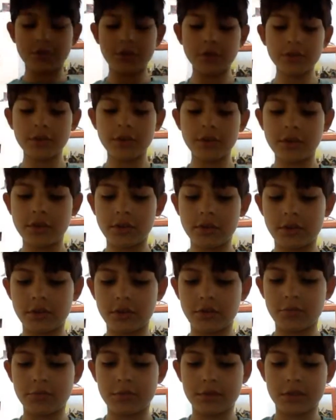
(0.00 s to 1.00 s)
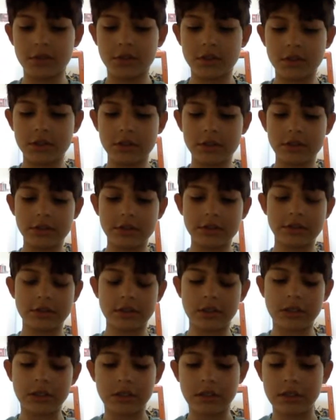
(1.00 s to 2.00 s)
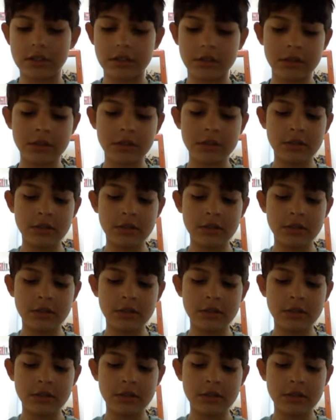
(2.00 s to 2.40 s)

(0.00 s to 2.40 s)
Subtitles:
non-cubers are